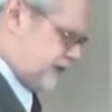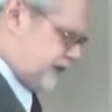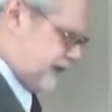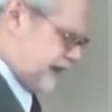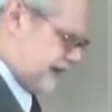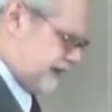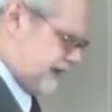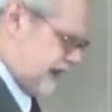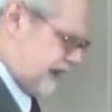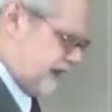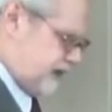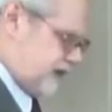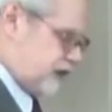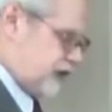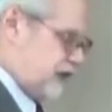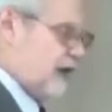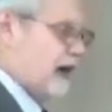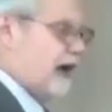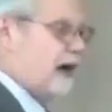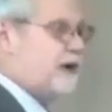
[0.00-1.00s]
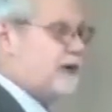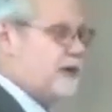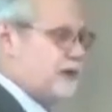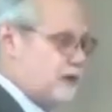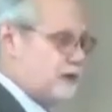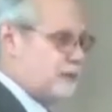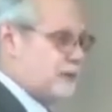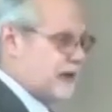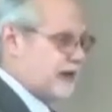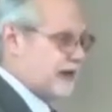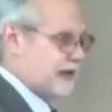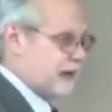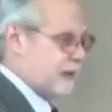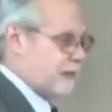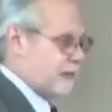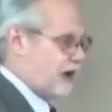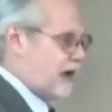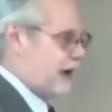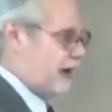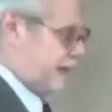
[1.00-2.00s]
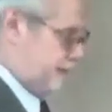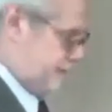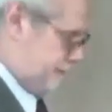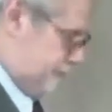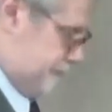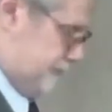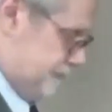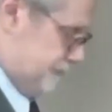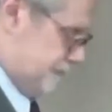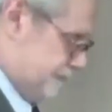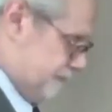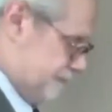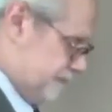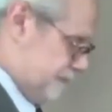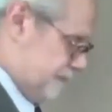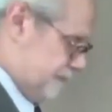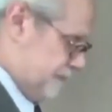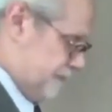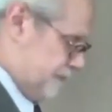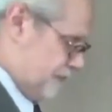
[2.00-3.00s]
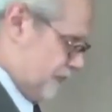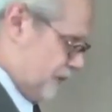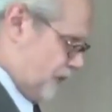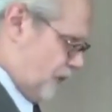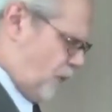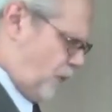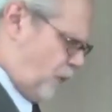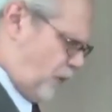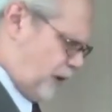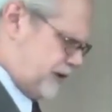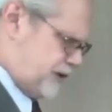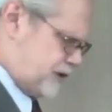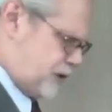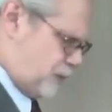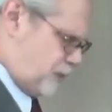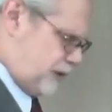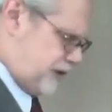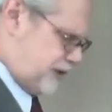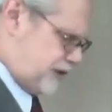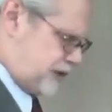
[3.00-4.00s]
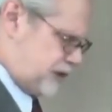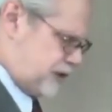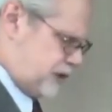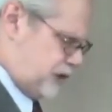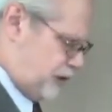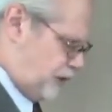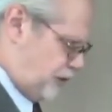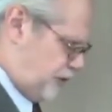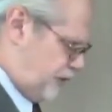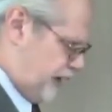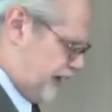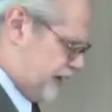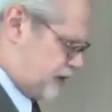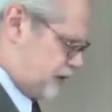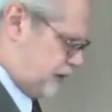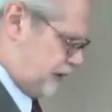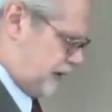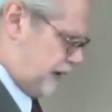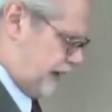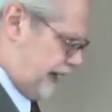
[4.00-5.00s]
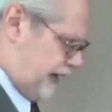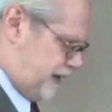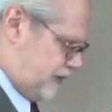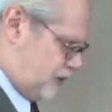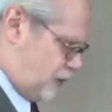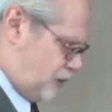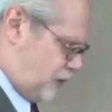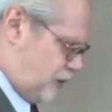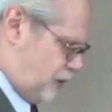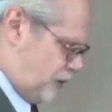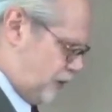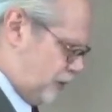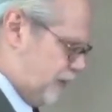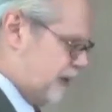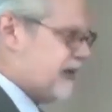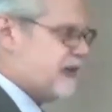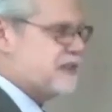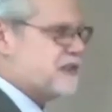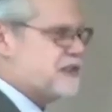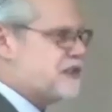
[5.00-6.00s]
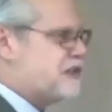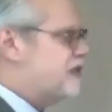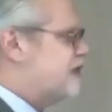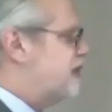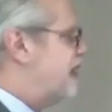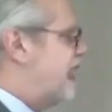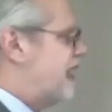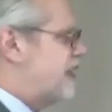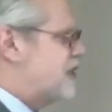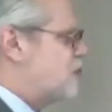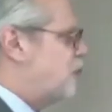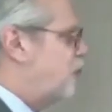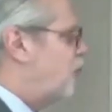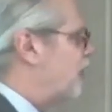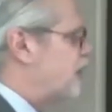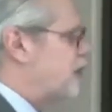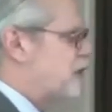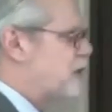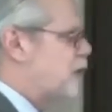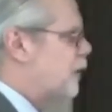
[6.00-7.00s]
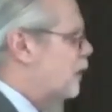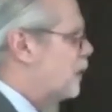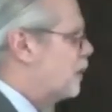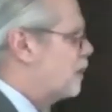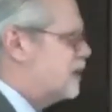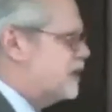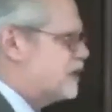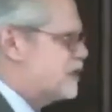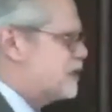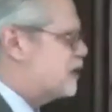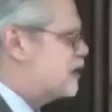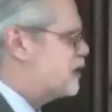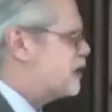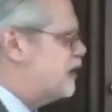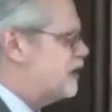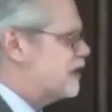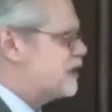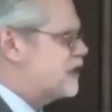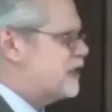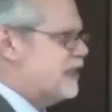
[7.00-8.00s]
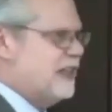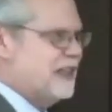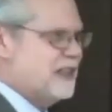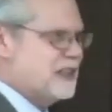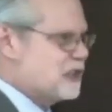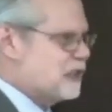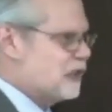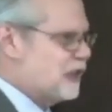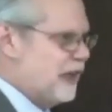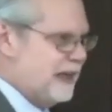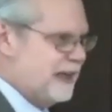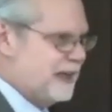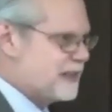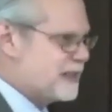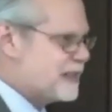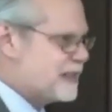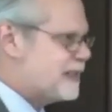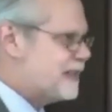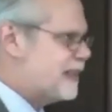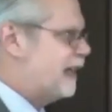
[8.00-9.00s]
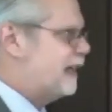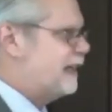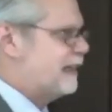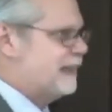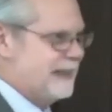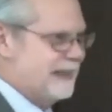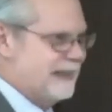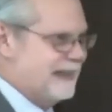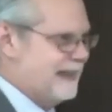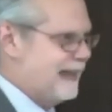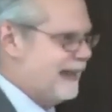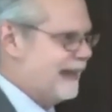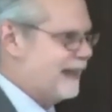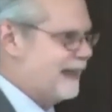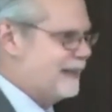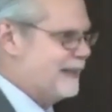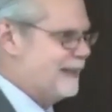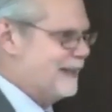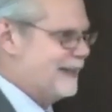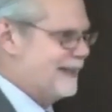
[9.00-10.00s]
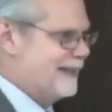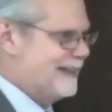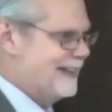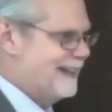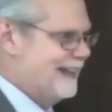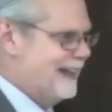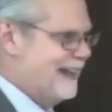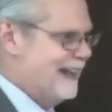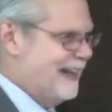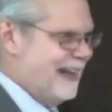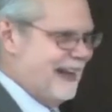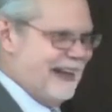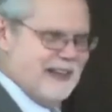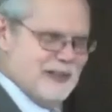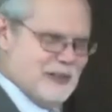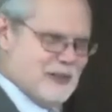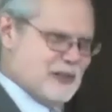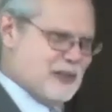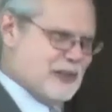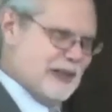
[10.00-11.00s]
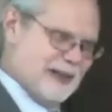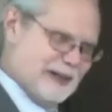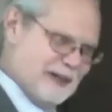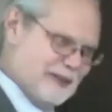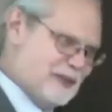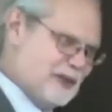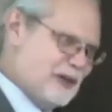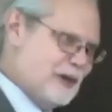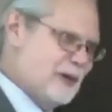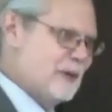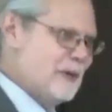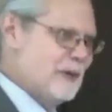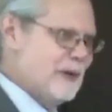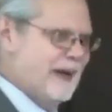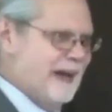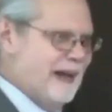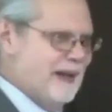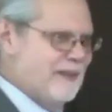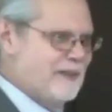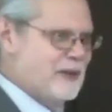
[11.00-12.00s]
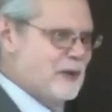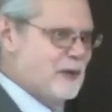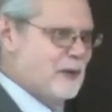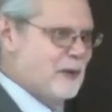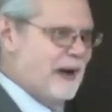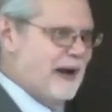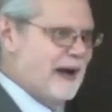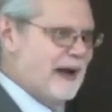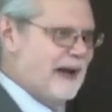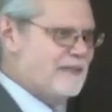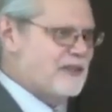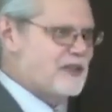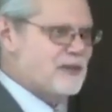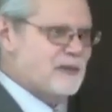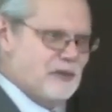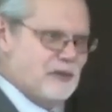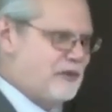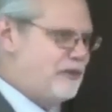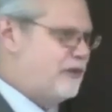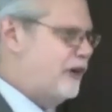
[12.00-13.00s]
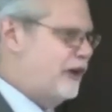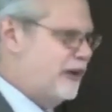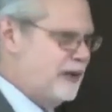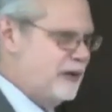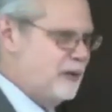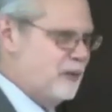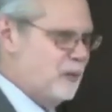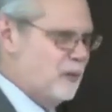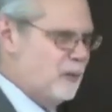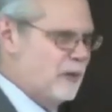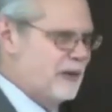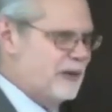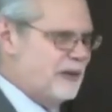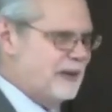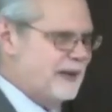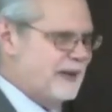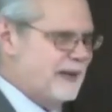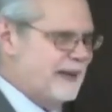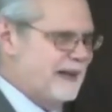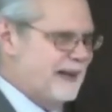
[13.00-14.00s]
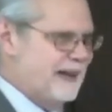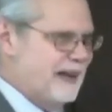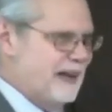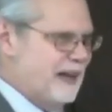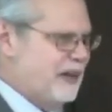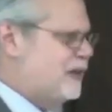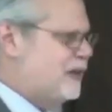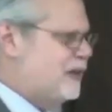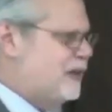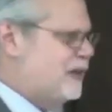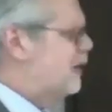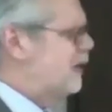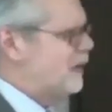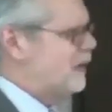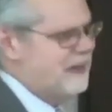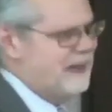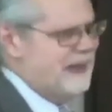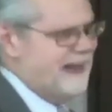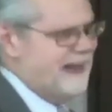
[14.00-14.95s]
technology are you depending upon? What is the risk to your vessel and crew? Because that's what your business is. It's like a sailing galleon. And you see, if you have some fun with it, you know,